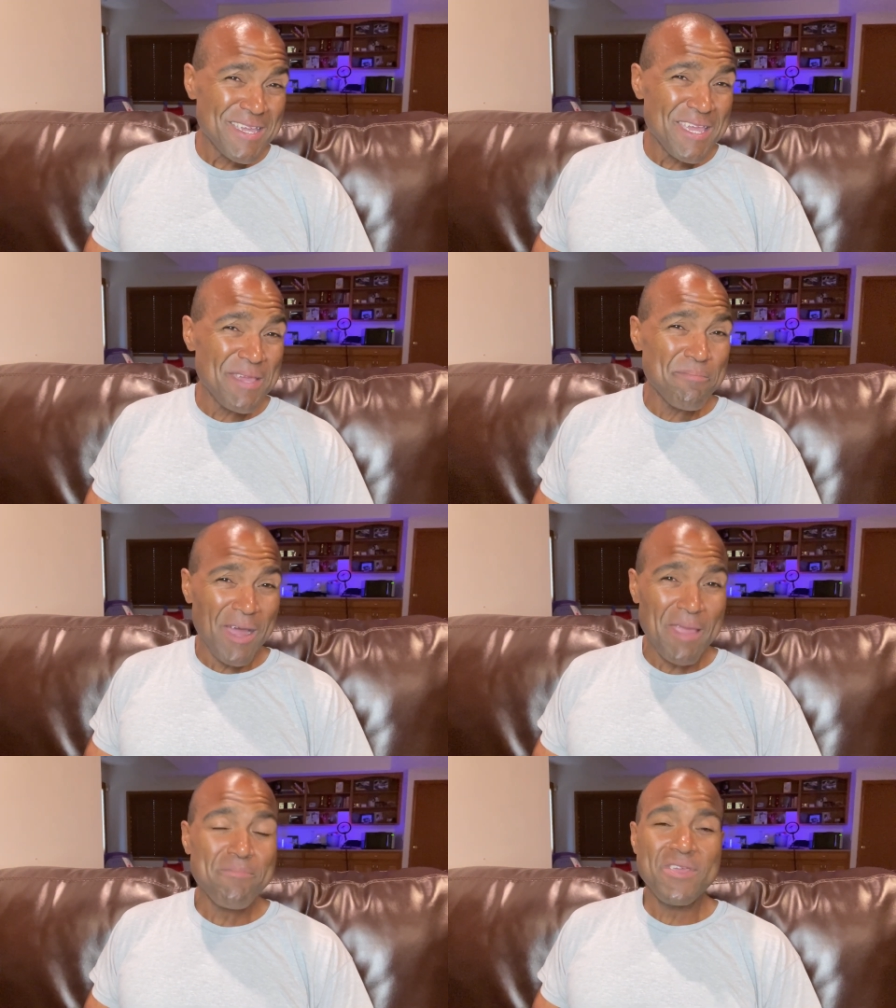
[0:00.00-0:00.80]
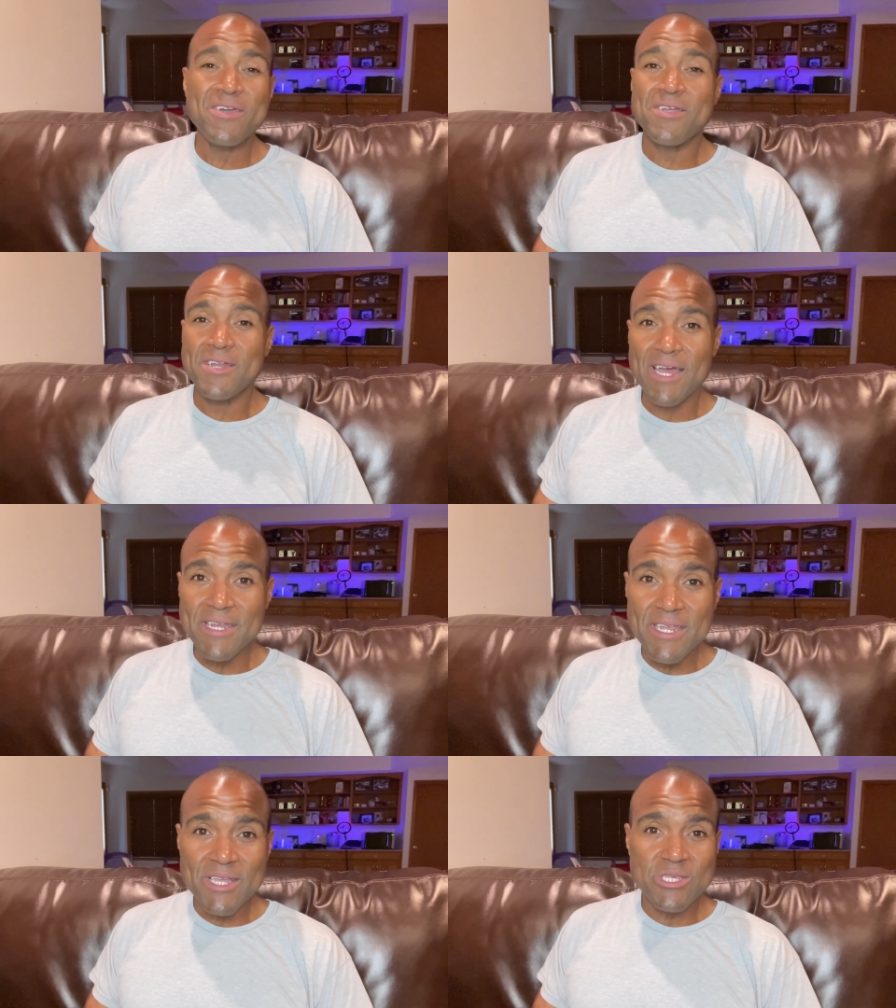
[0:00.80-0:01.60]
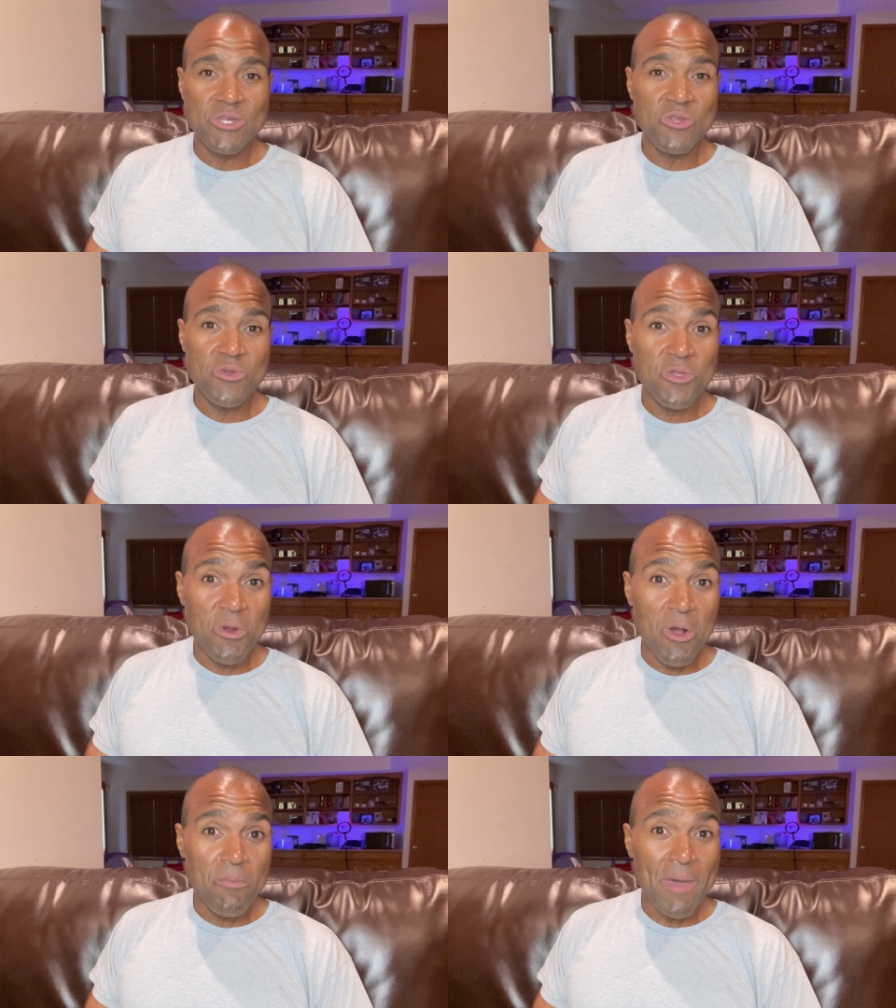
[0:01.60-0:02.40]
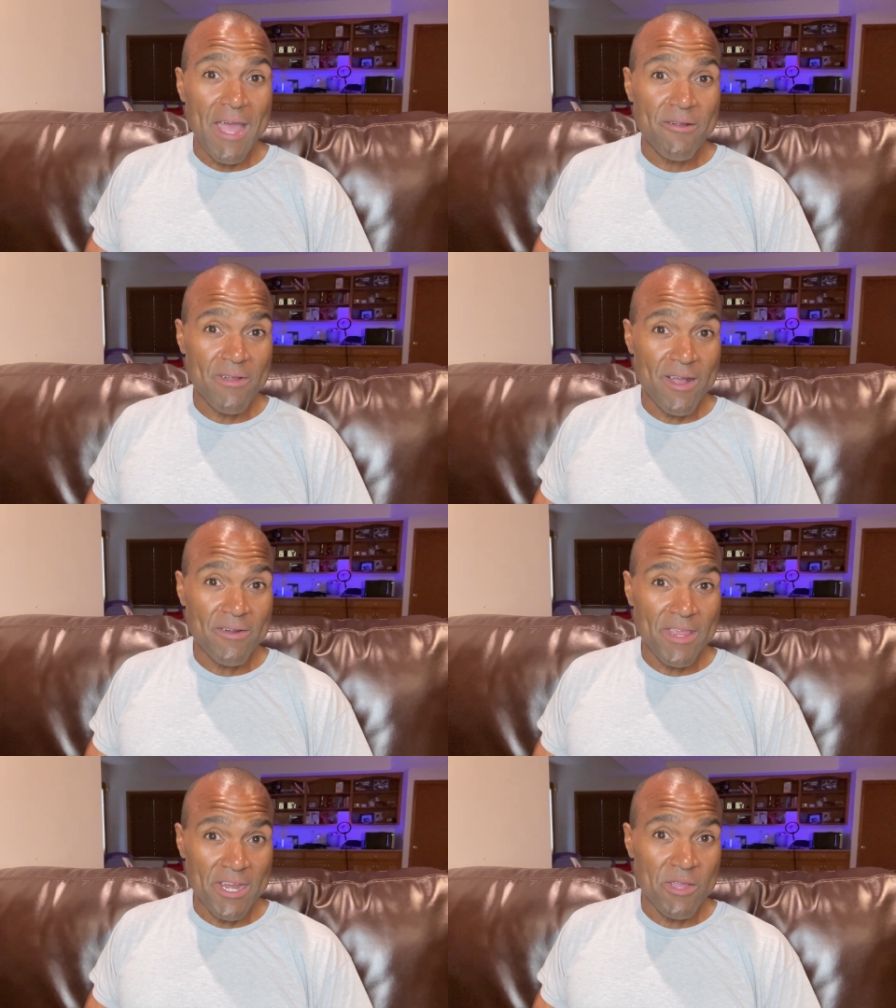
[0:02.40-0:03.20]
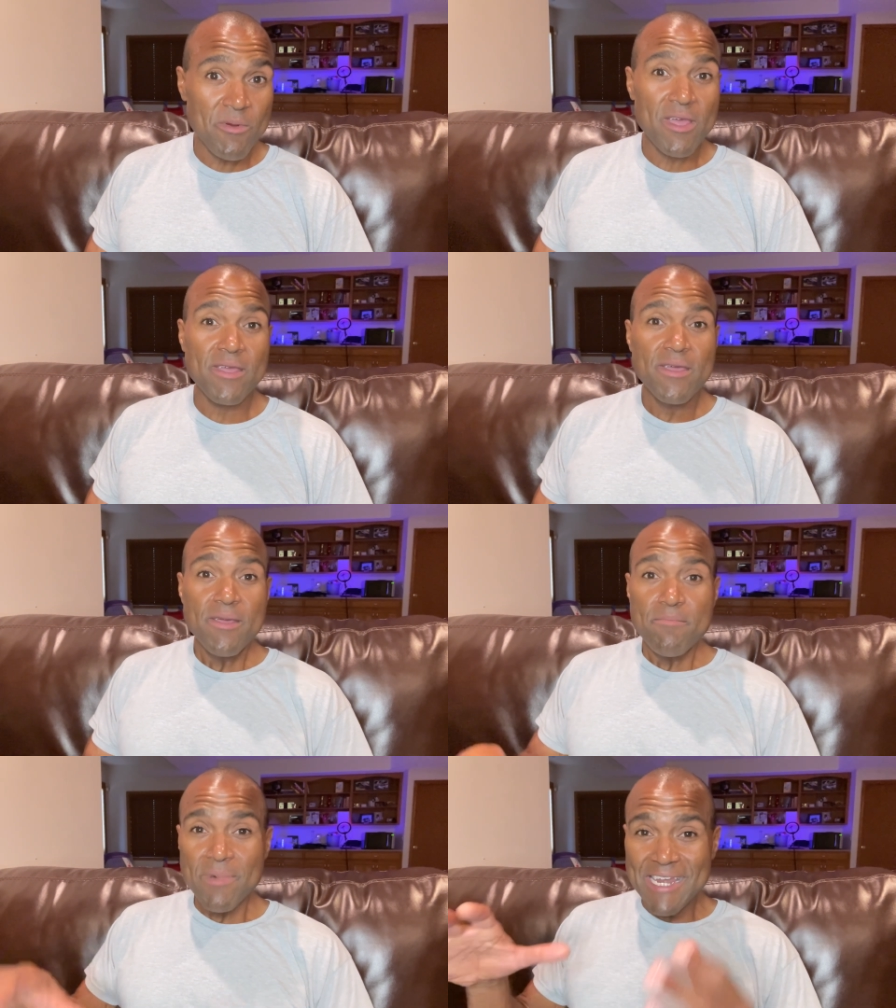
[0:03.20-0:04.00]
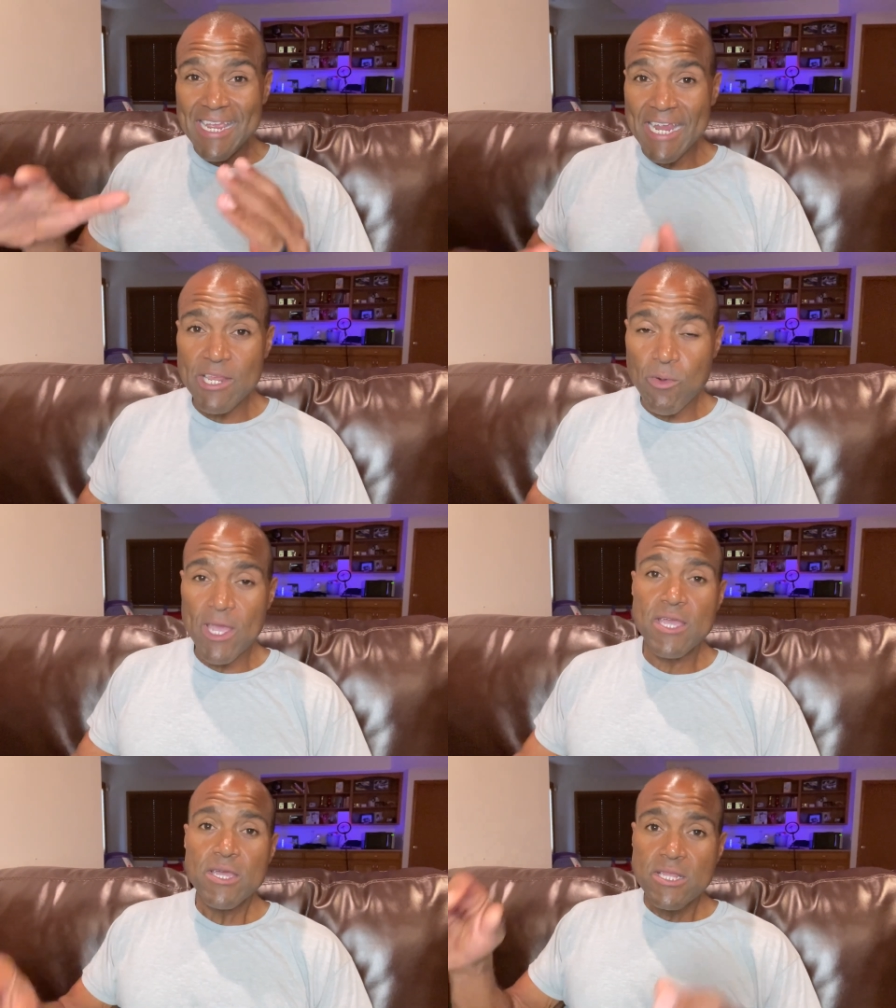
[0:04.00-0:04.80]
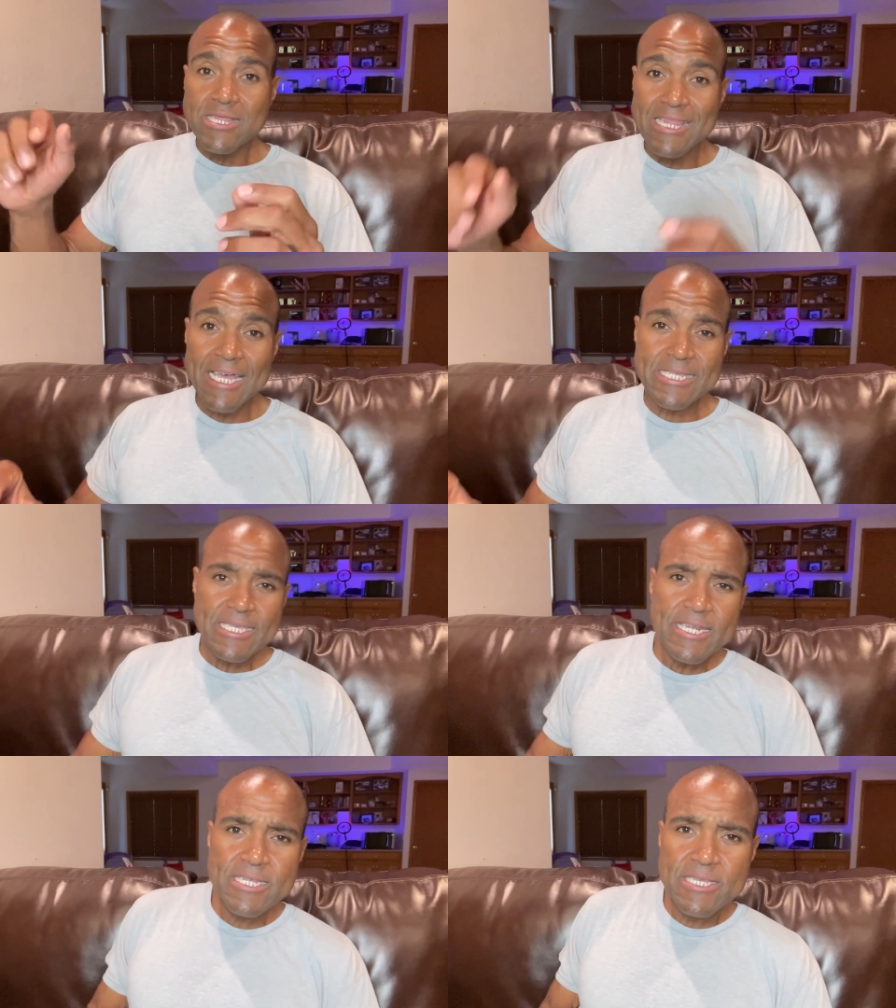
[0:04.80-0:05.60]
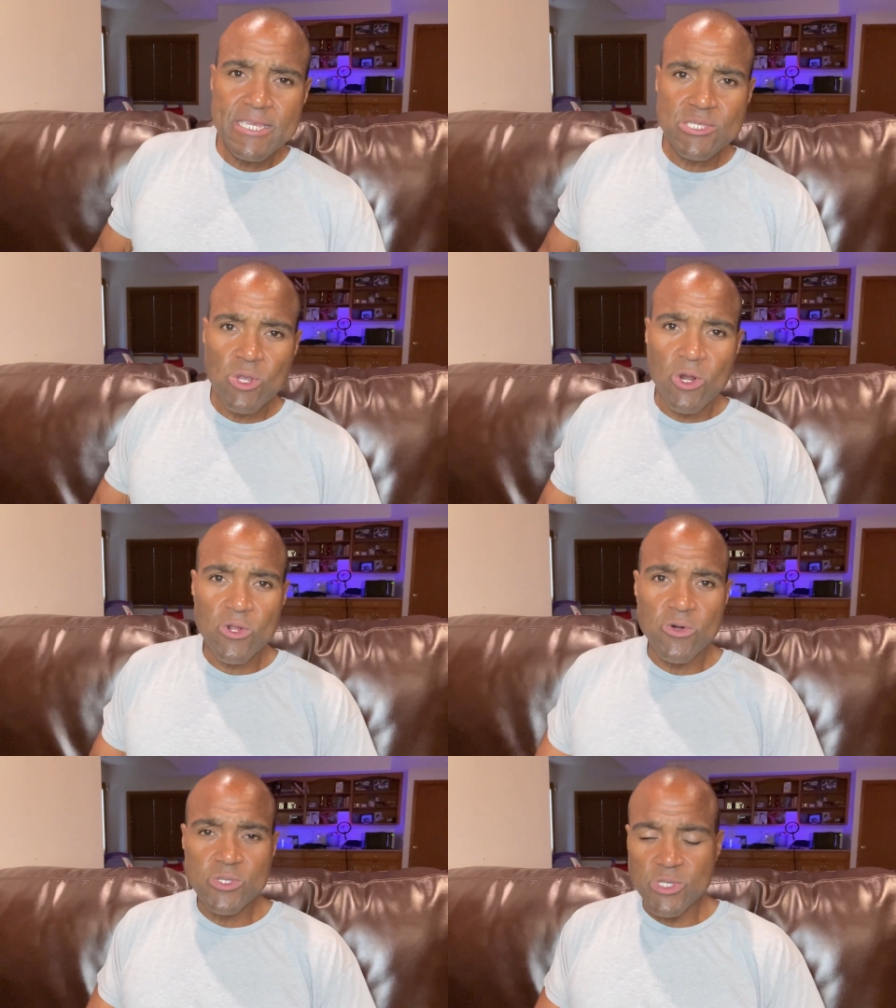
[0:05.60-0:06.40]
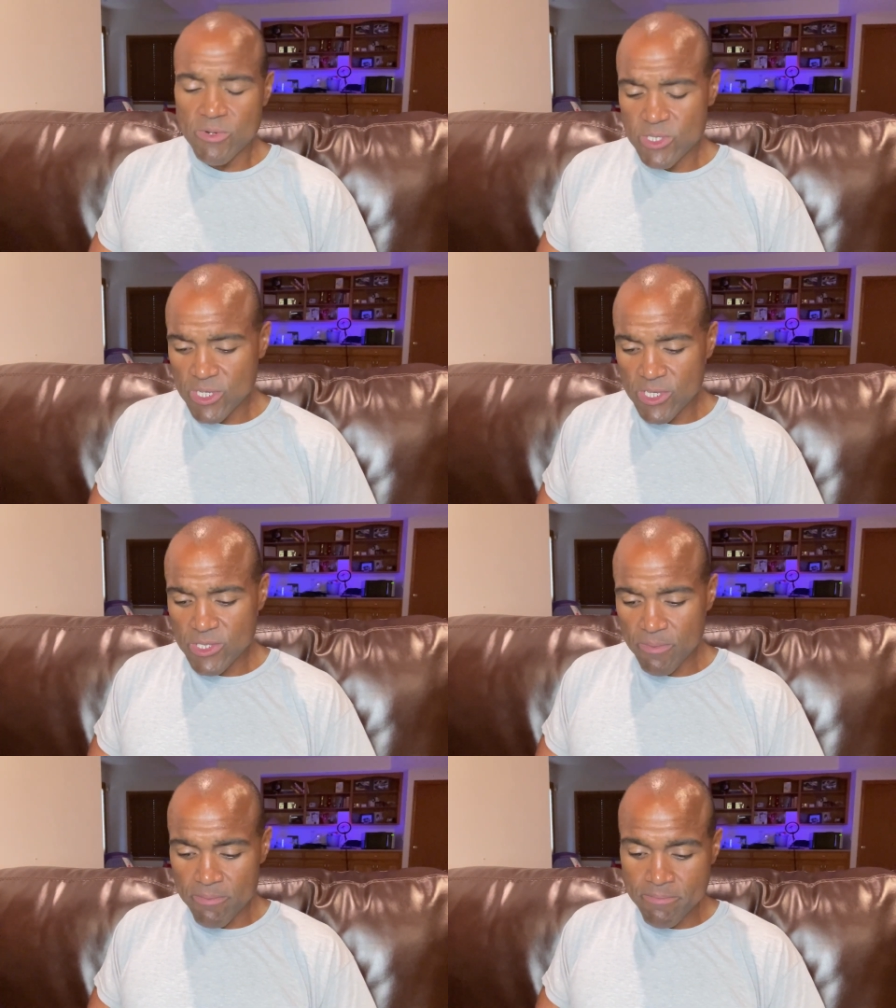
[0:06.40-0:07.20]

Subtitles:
it might be a good idea to do your own background anyway. But anyway, let's get into this article and see what it says.